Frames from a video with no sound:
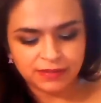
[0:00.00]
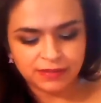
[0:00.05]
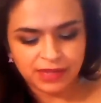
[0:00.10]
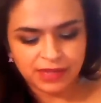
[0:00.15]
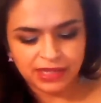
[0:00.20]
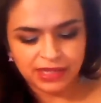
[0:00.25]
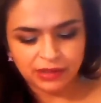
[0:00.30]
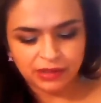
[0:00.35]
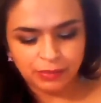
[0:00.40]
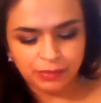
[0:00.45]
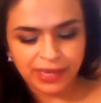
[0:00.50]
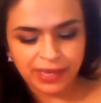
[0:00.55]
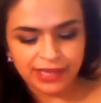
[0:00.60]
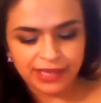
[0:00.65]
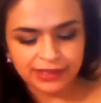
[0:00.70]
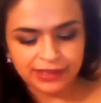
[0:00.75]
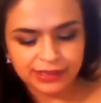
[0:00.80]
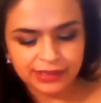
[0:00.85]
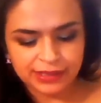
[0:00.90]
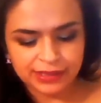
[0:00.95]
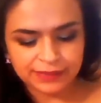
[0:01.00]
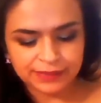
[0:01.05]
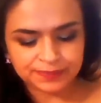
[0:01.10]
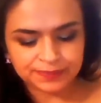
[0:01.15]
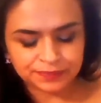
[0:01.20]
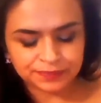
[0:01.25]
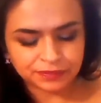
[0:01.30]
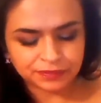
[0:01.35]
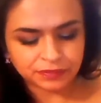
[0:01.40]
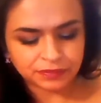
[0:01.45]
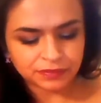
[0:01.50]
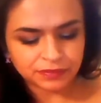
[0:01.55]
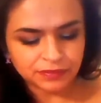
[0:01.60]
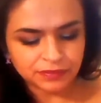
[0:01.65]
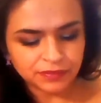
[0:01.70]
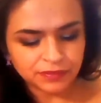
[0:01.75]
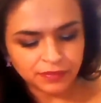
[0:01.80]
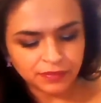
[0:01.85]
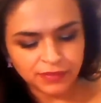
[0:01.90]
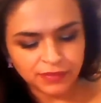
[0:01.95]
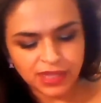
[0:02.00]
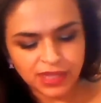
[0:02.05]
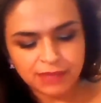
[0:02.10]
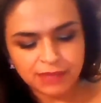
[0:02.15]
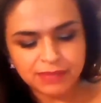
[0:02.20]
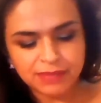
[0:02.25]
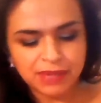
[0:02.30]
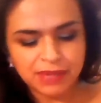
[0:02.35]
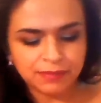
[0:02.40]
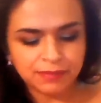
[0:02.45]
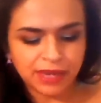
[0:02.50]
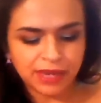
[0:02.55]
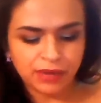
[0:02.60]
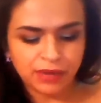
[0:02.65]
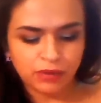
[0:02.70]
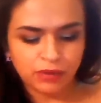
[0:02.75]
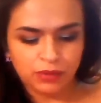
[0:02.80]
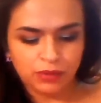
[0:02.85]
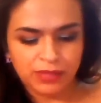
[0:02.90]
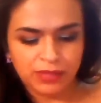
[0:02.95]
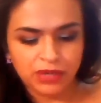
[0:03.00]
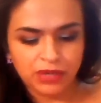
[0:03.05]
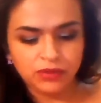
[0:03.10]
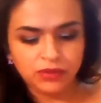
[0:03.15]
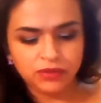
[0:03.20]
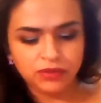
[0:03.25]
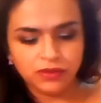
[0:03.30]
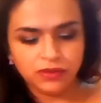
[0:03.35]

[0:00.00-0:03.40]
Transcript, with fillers: my little palette. The Meet My Romeo.